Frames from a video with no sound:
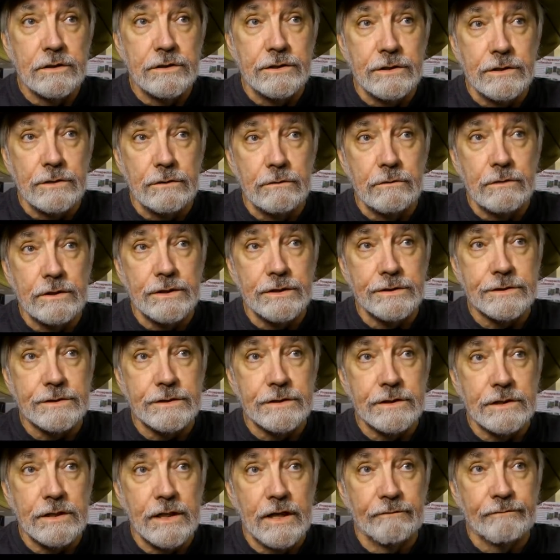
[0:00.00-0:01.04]
Two is,
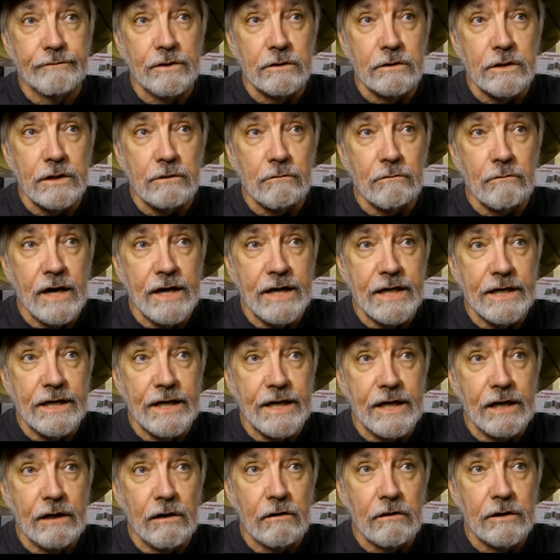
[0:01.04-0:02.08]
if you look right in
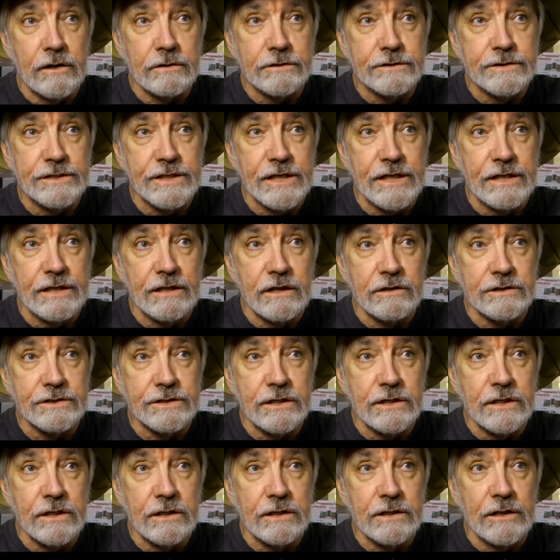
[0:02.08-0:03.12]
here, you'll see there's
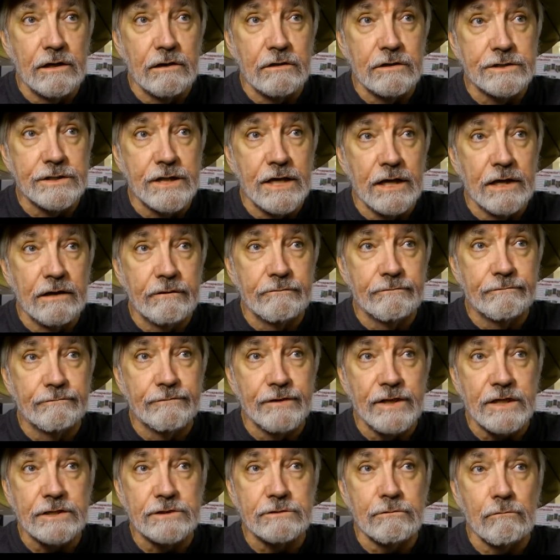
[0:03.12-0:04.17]
a there's a
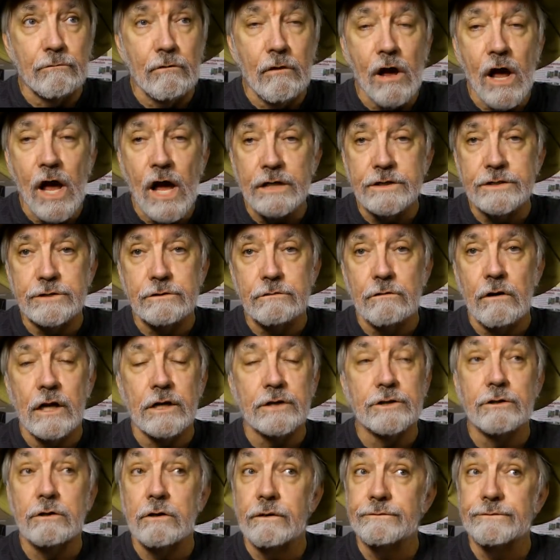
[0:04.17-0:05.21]
fixed rock
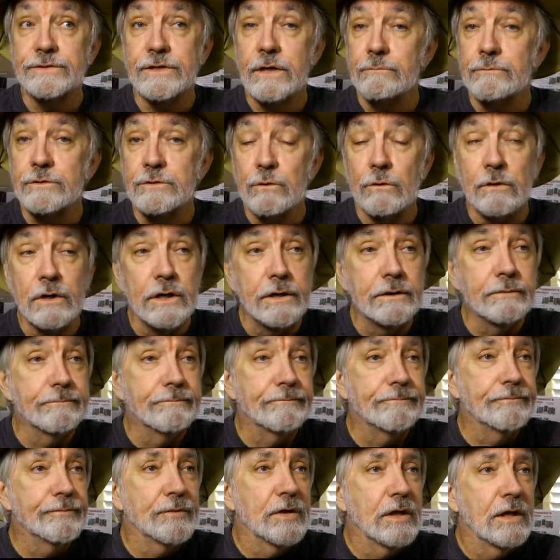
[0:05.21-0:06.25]
structure of some sort.
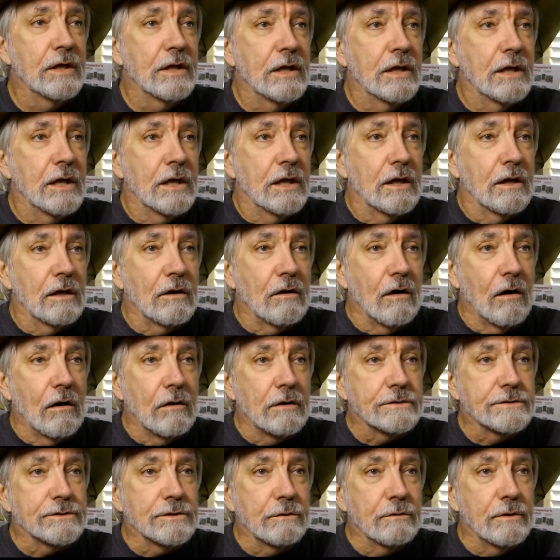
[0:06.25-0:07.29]

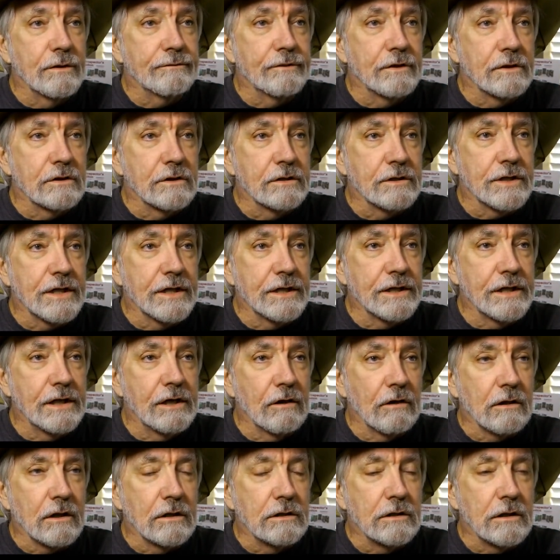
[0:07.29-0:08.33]
Also, if you look in
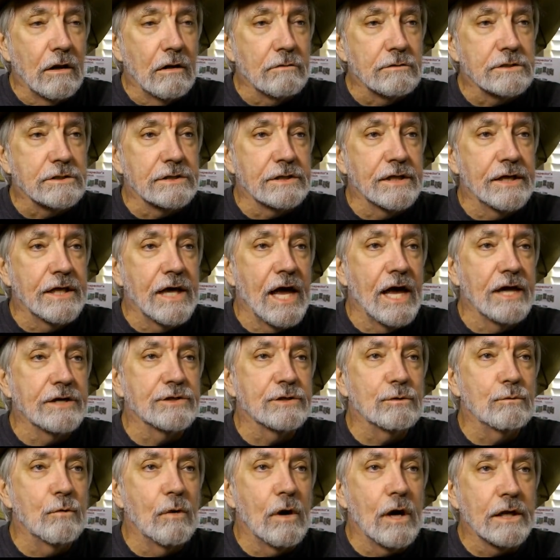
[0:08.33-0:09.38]
here closely as
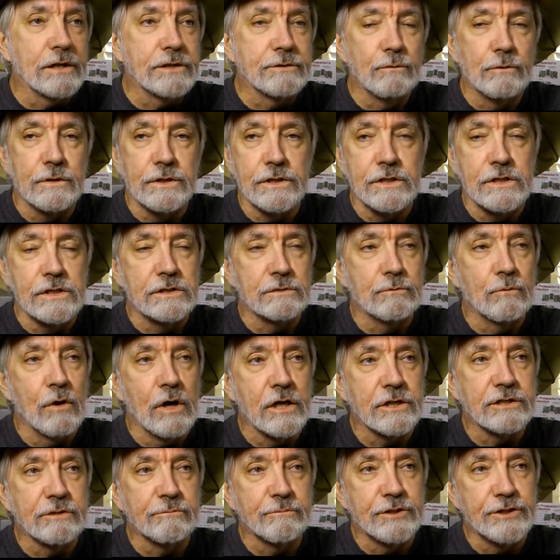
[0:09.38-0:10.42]
you watch one of these
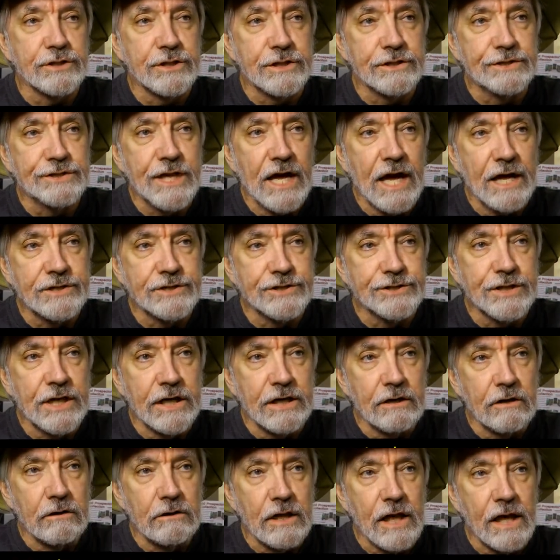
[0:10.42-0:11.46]
washing machines
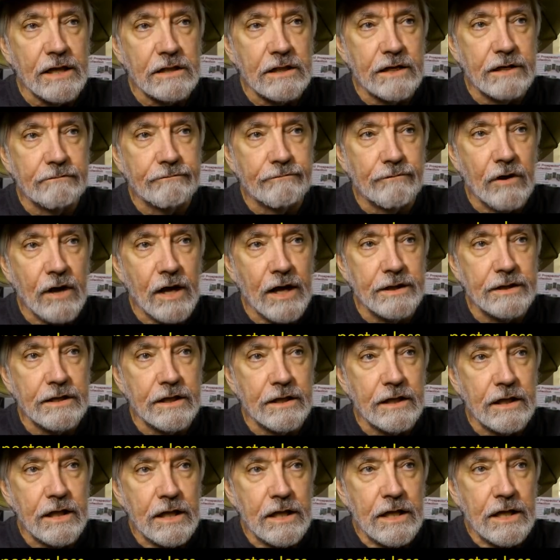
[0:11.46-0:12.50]
agitate, you're likely to find
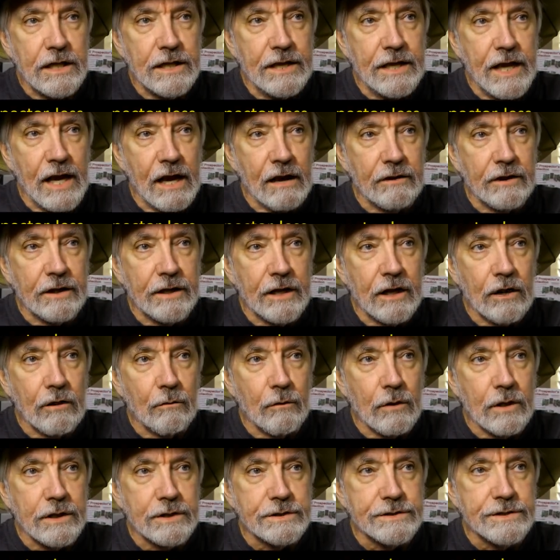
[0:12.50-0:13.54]
that down in here
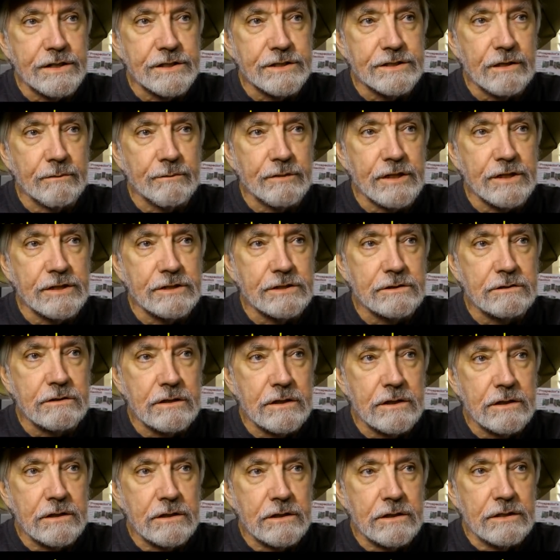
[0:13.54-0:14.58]
where you see some of these
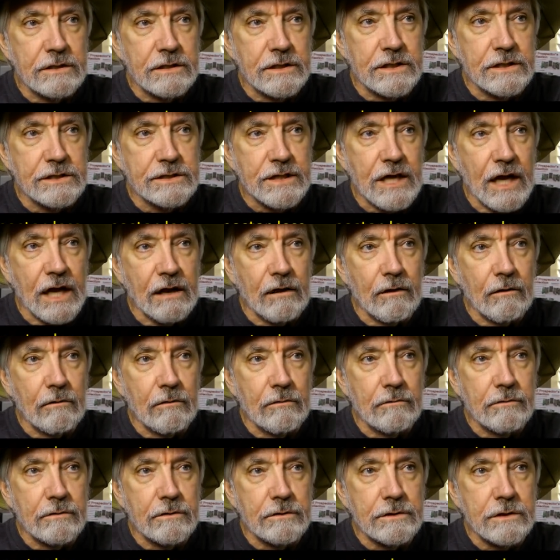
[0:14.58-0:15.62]
these kind of
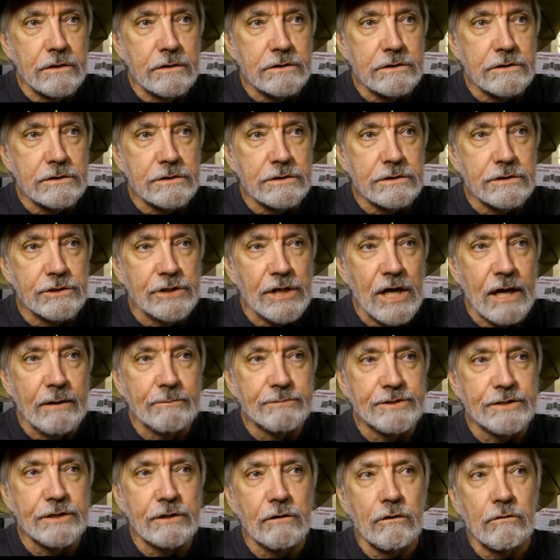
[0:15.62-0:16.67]

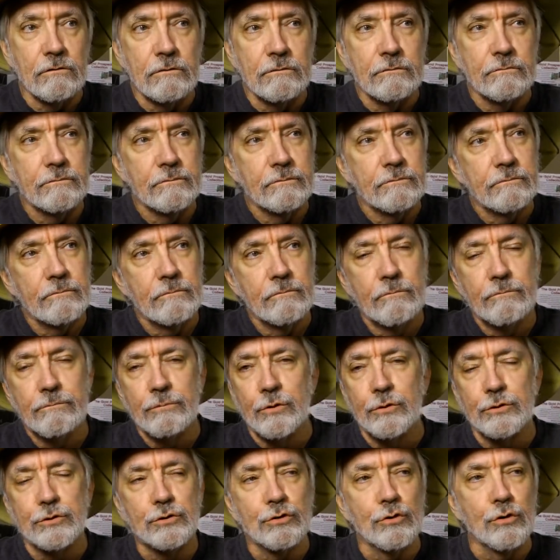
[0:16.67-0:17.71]
shapes that are
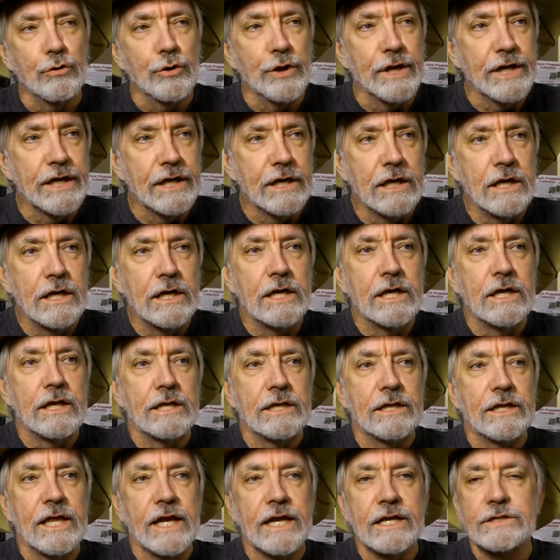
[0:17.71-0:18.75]
protruding,
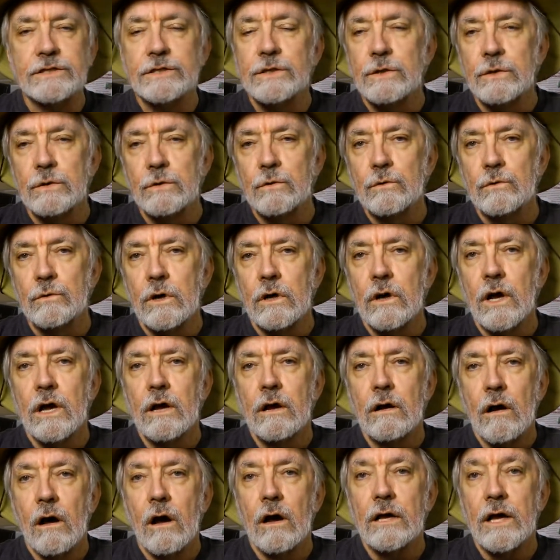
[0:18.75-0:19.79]
they too
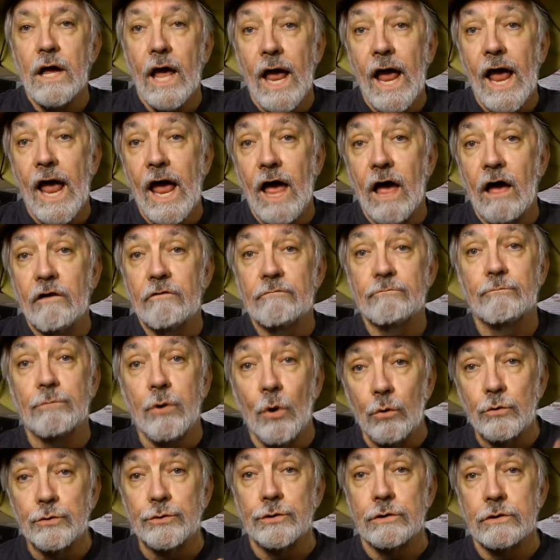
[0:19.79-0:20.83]
have
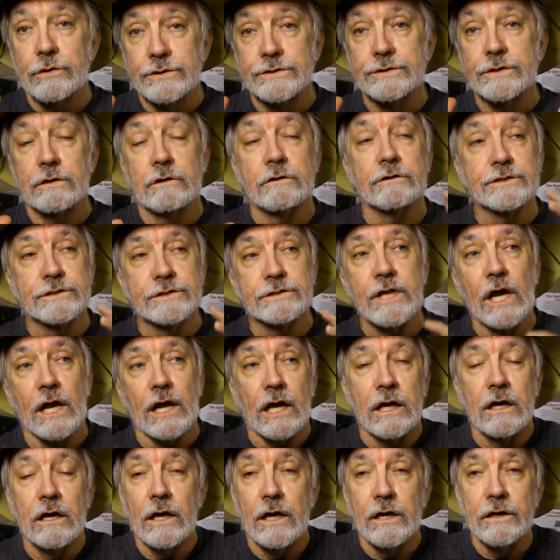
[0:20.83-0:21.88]
boulders that are
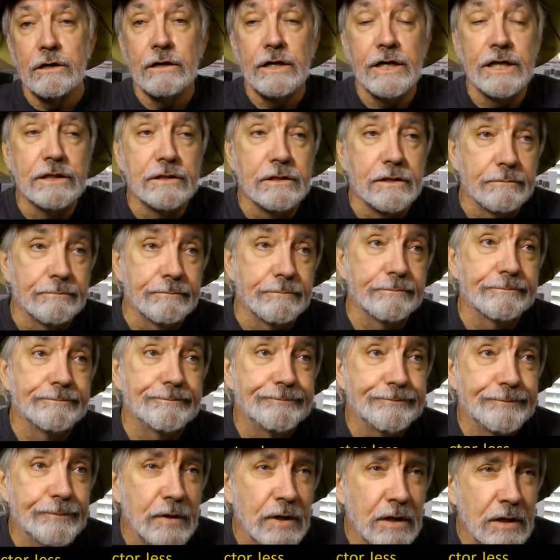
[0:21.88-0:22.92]
stuck underneath them.
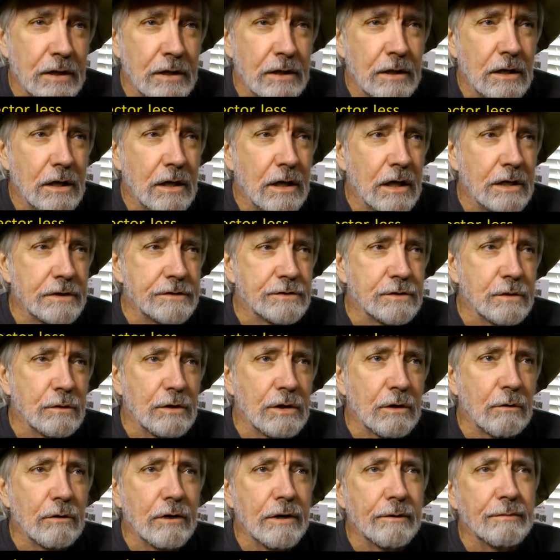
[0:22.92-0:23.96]
And so
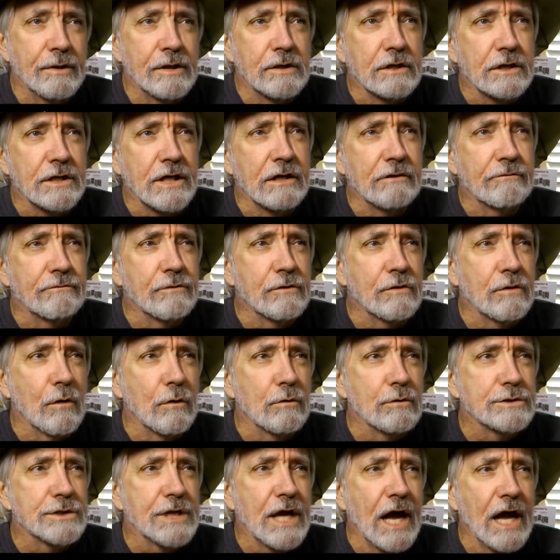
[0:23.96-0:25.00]
you want to be looking for
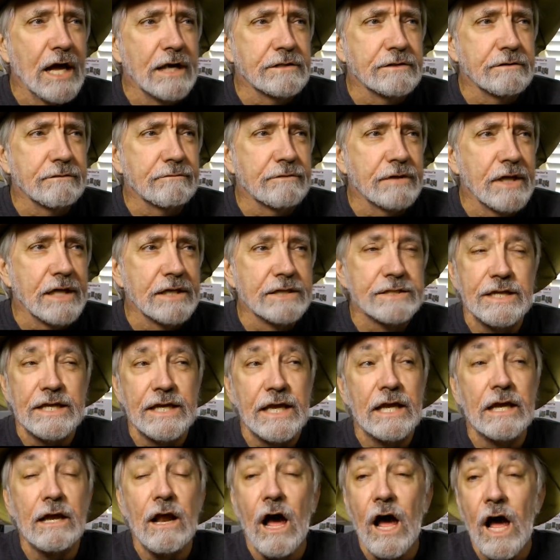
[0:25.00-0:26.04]
those kinds of things
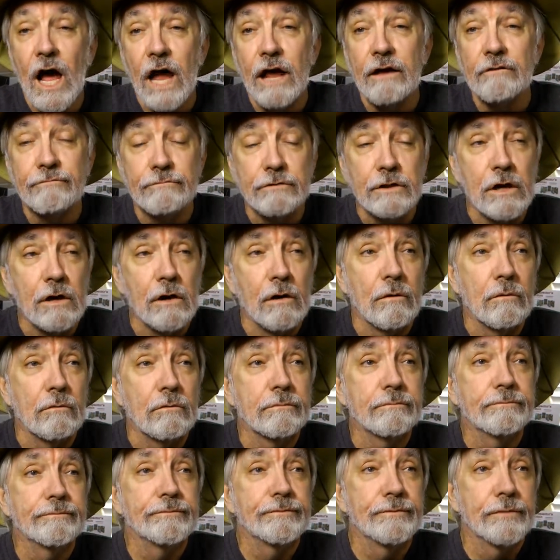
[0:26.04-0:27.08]
in high flow.